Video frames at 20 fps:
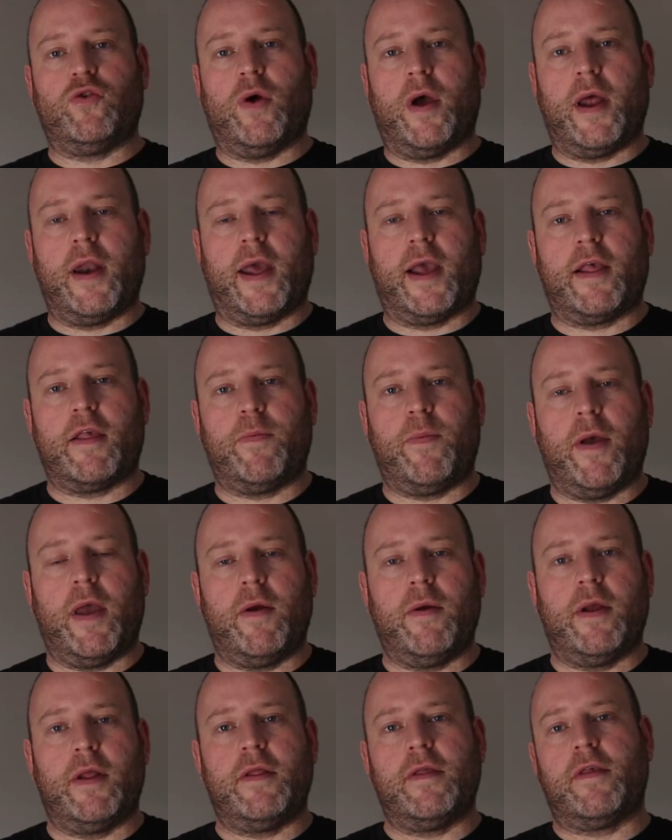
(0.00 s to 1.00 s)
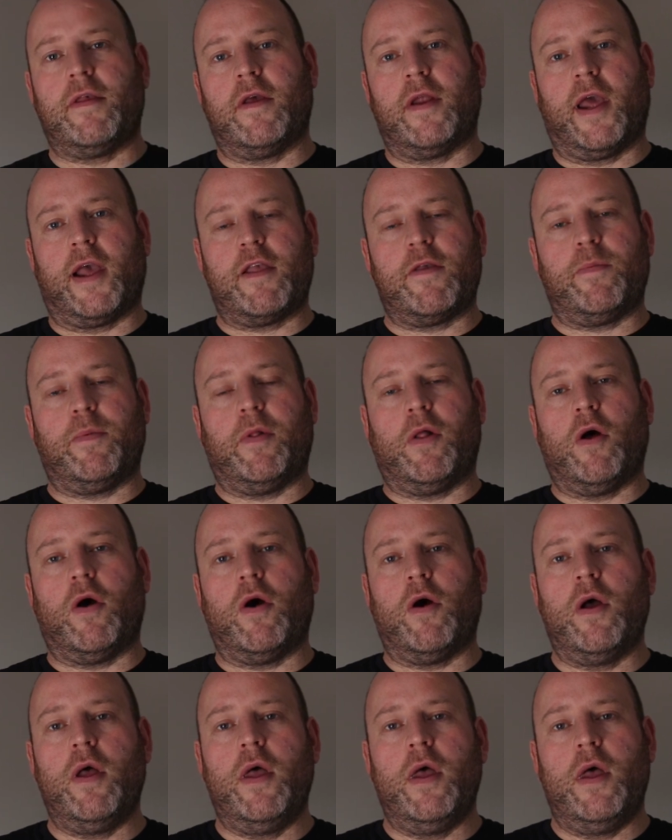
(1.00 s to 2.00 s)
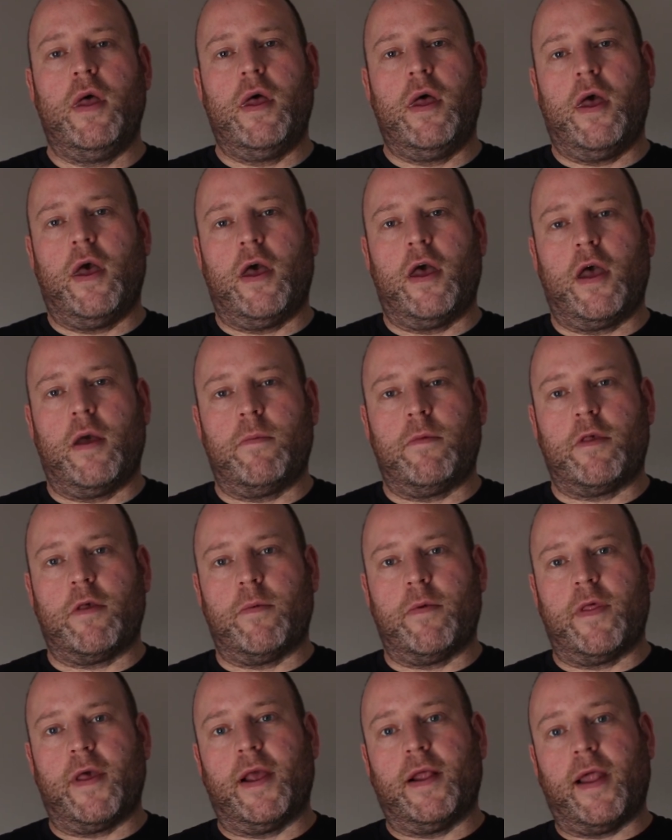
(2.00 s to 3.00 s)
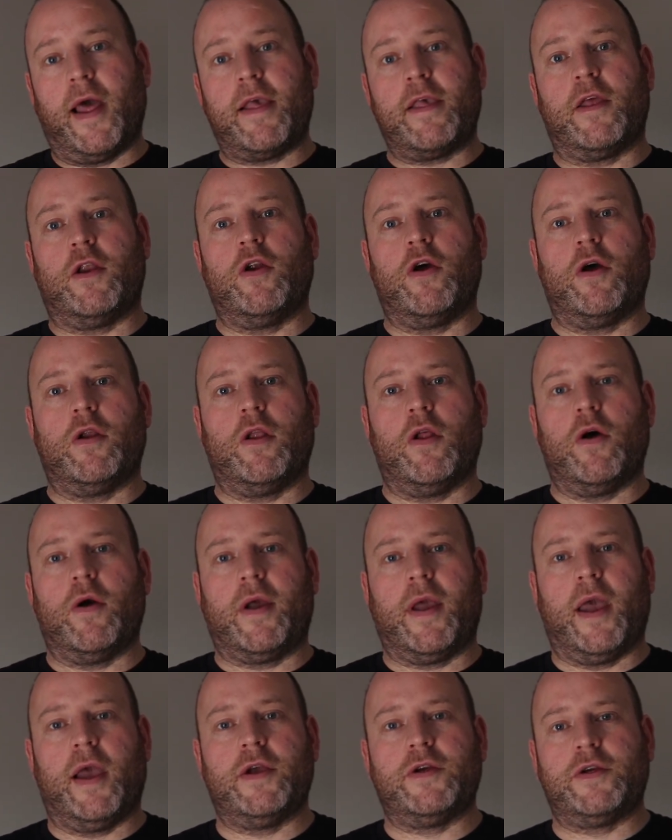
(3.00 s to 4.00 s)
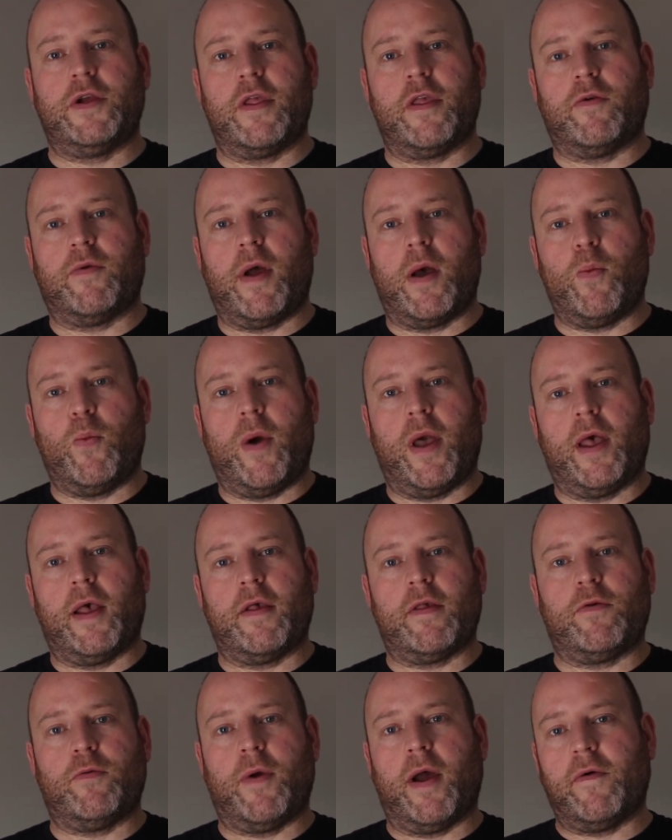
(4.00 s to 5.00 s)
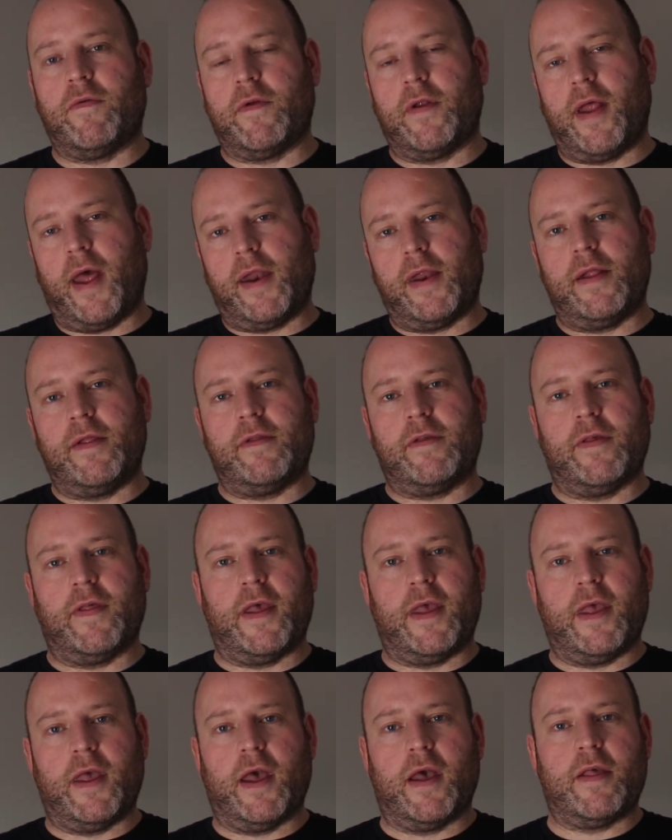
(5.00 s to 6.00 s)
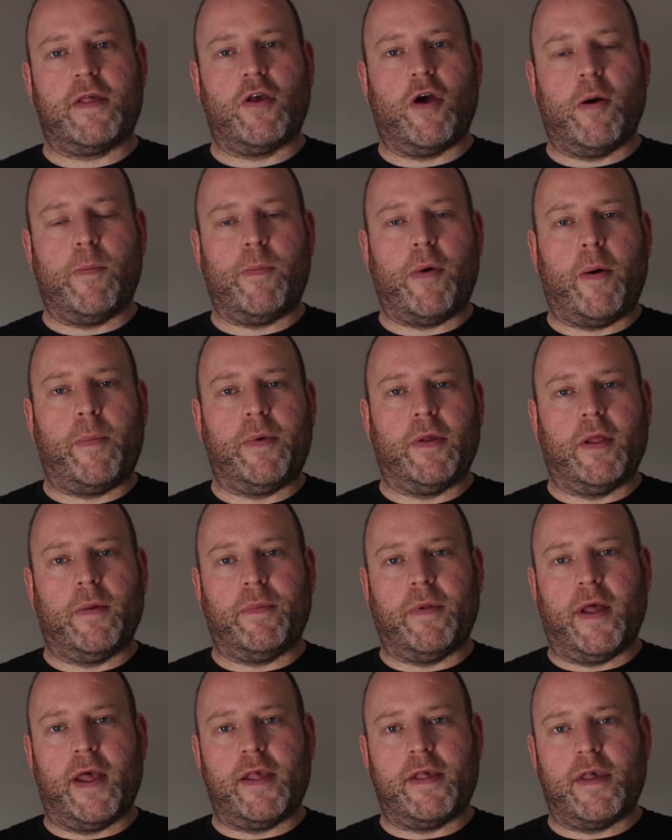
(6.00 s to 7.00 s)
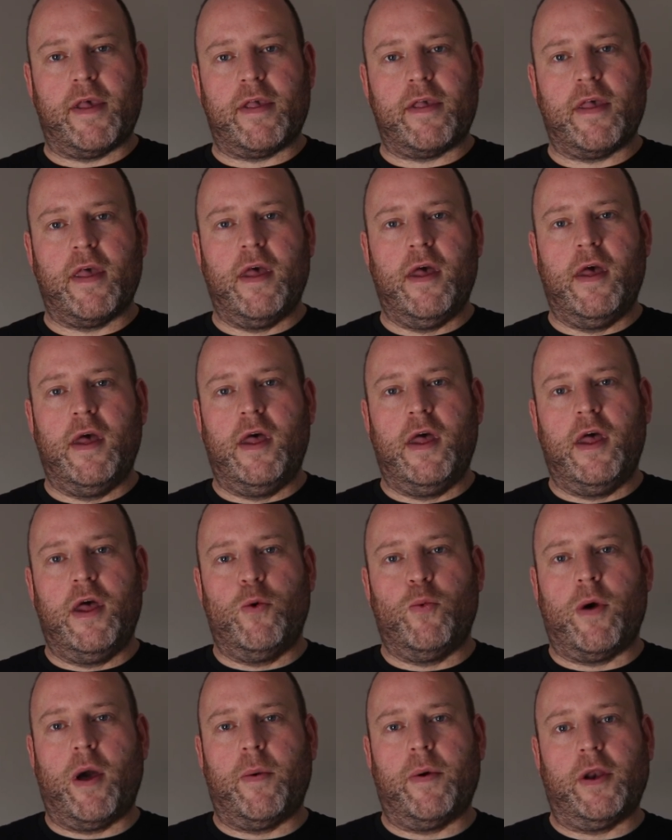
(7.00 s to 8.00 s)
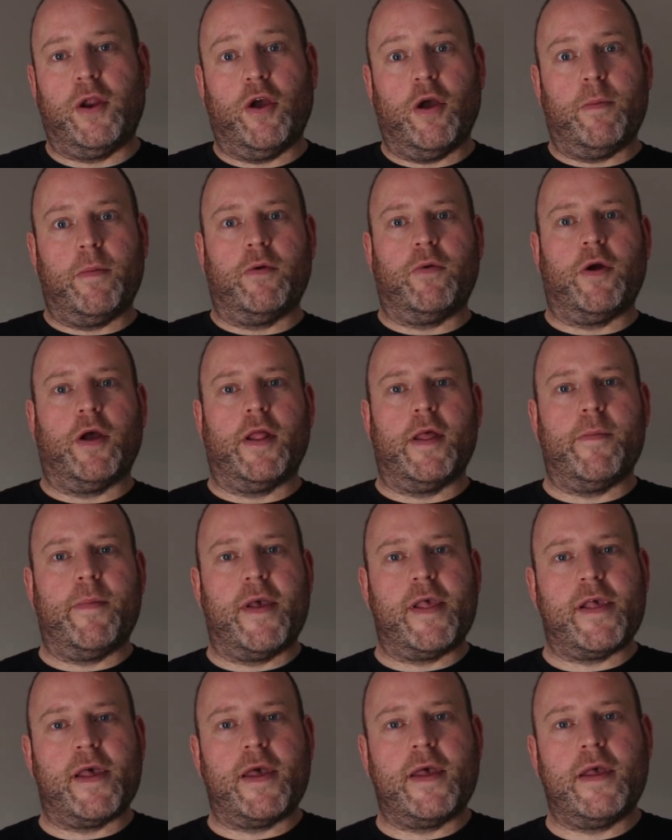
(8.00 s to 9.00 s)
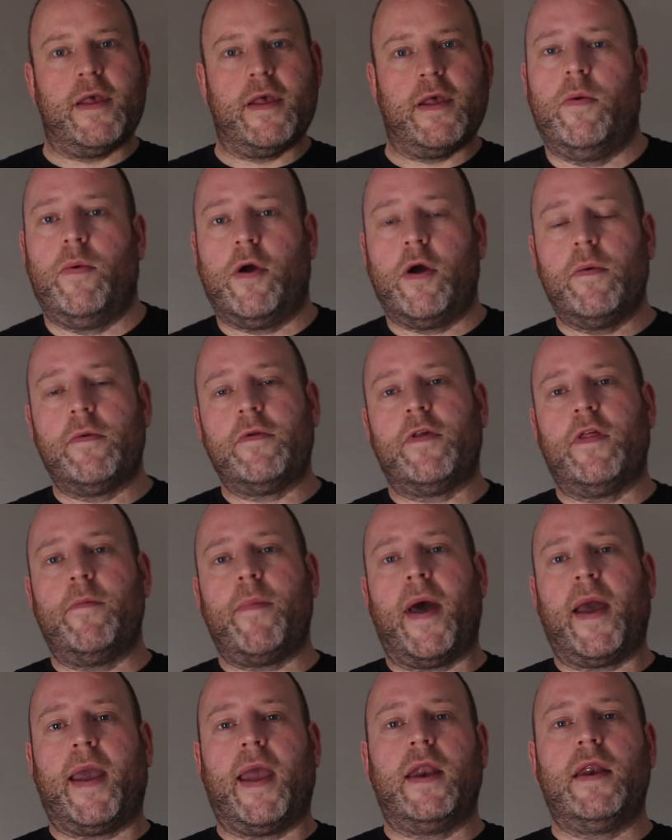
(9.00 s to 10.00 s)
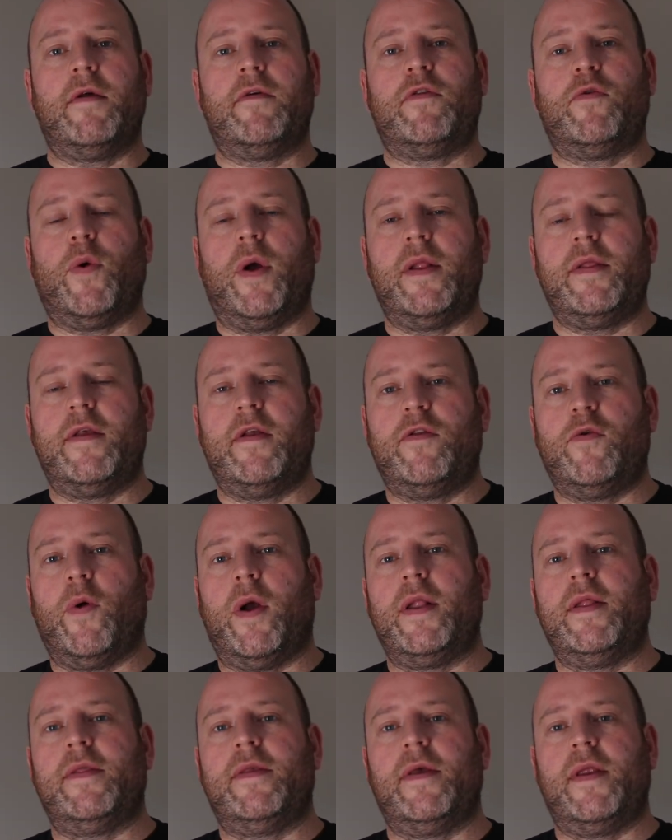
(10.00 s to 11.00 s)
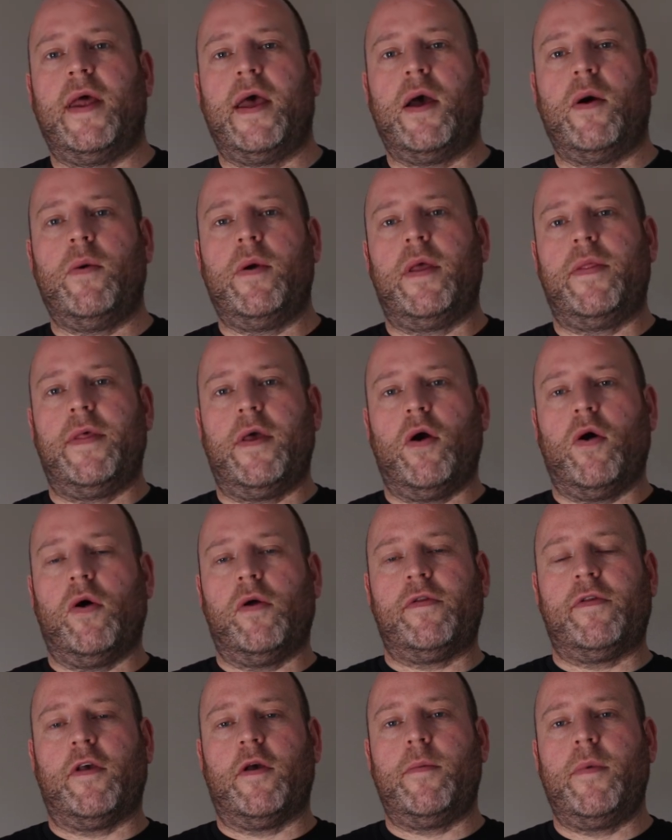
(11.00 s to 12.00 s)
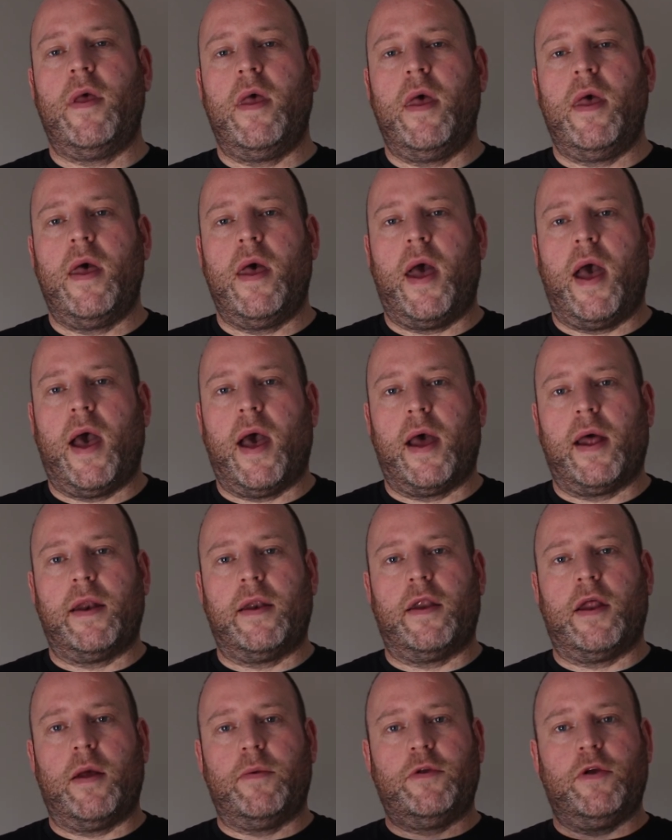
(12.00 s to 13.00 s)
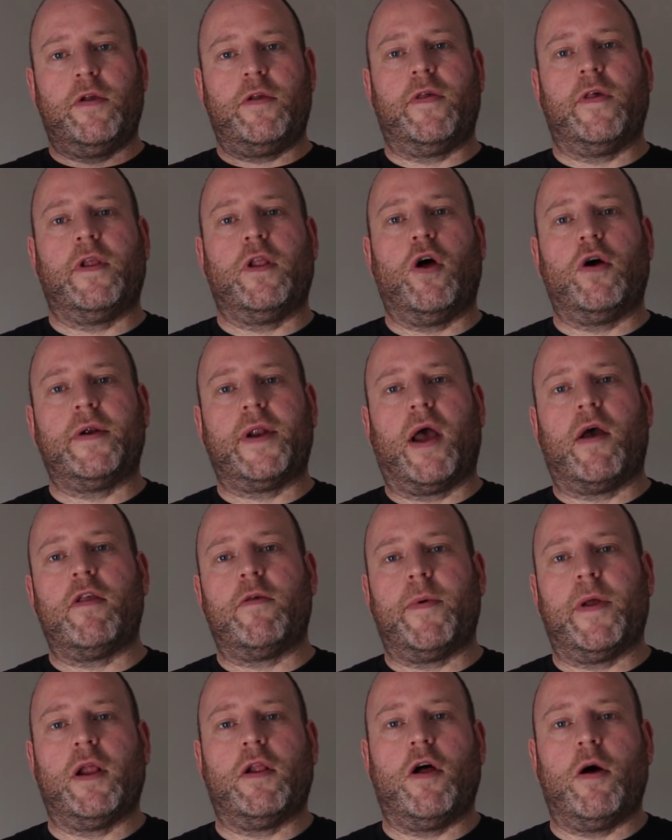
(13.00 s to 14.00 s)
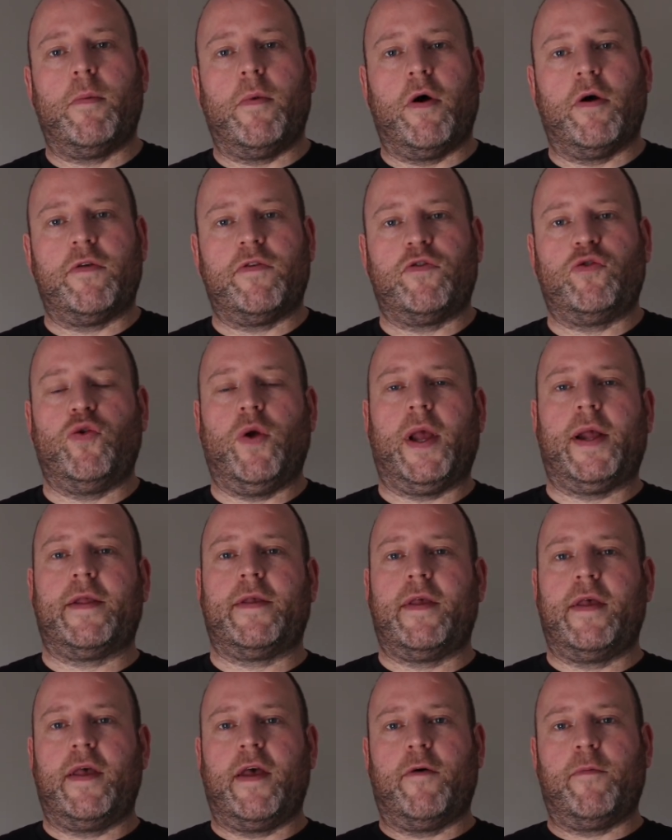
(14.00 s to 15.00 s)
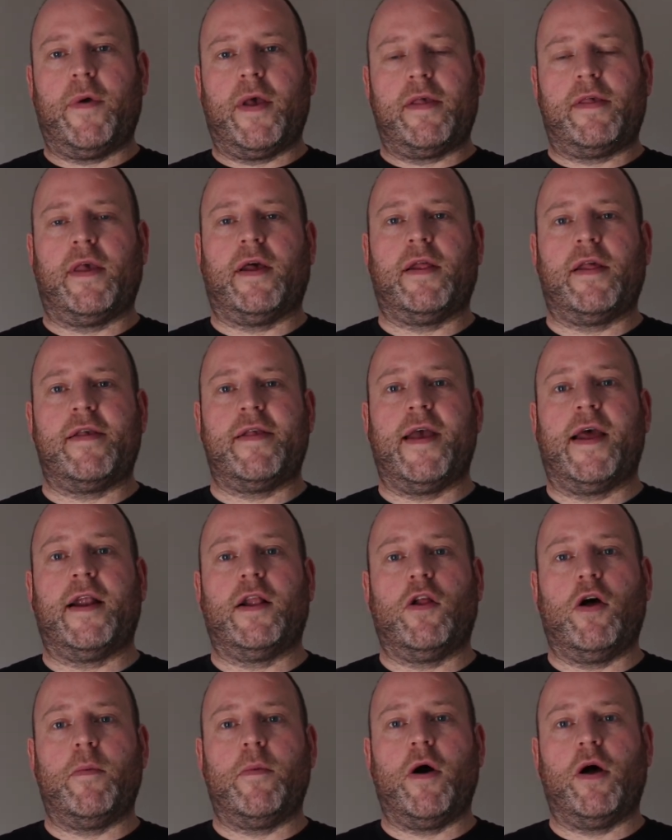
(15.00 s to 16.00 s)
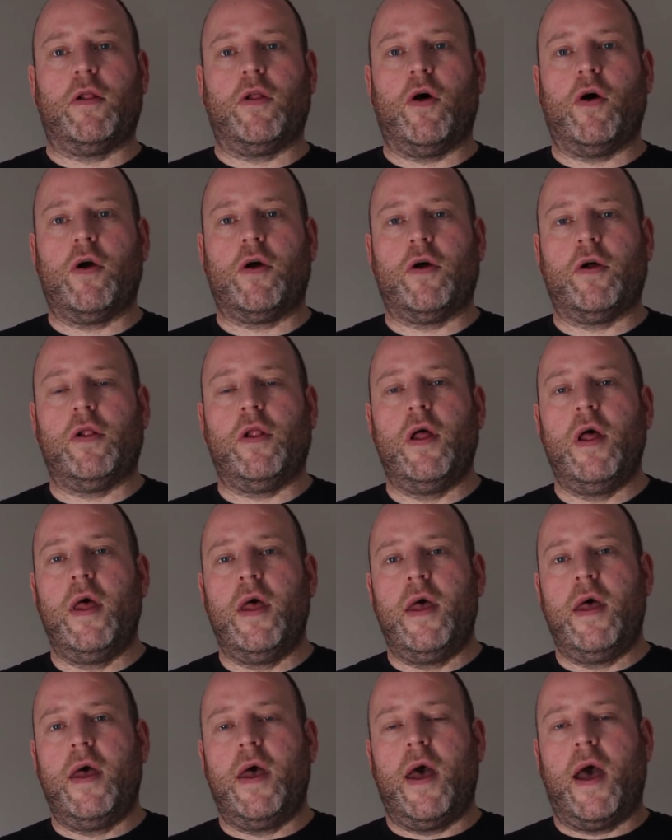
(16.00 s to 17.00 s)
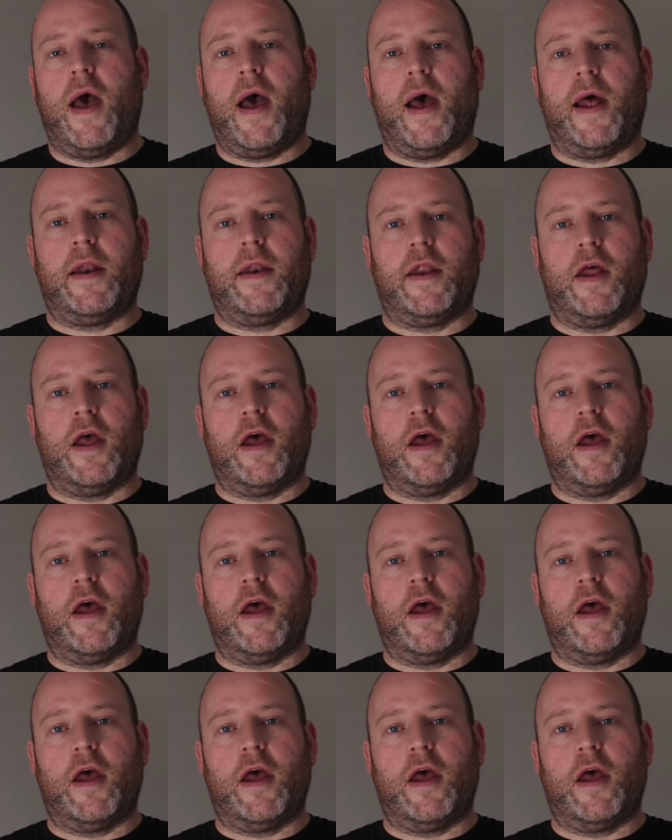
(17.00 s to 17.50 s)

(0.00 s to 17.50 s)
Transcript: try and experience and explore um, some of the lesser known locations around Wales, rather than heading to the uh, sort of popular places where we knew it'd be really busy. So we come to the back end of twenty twenty now, in the autumn, and um, due to the lockdowns being a lot more strict, I basically stayed a lot more local, and